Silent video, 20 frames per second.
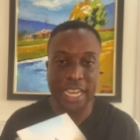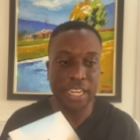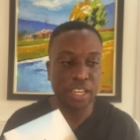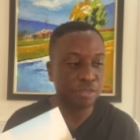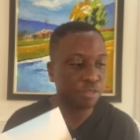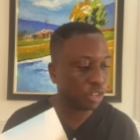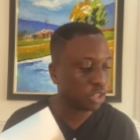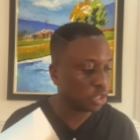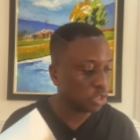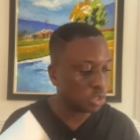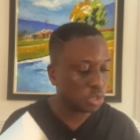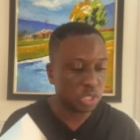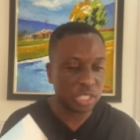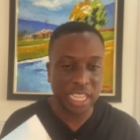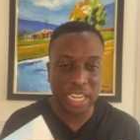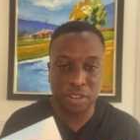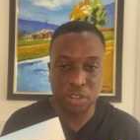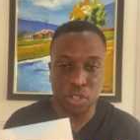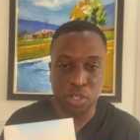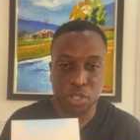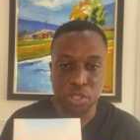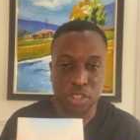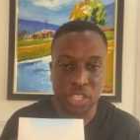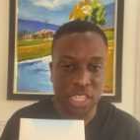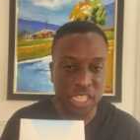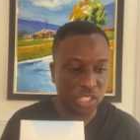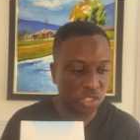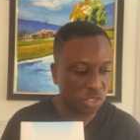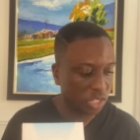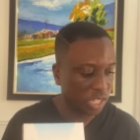And for you to download
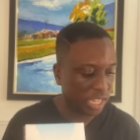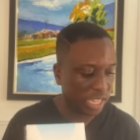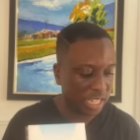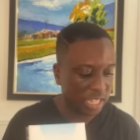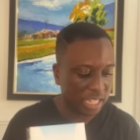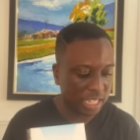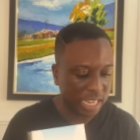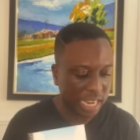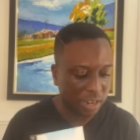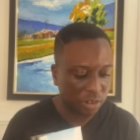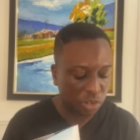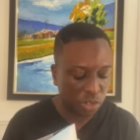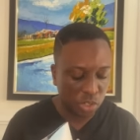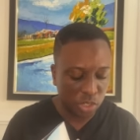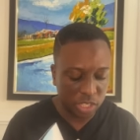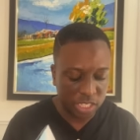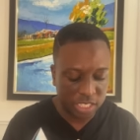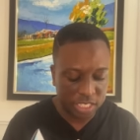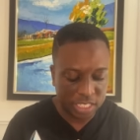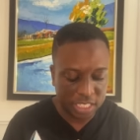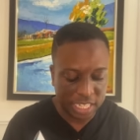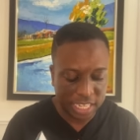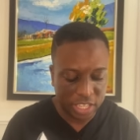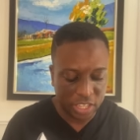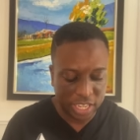this, you can download it.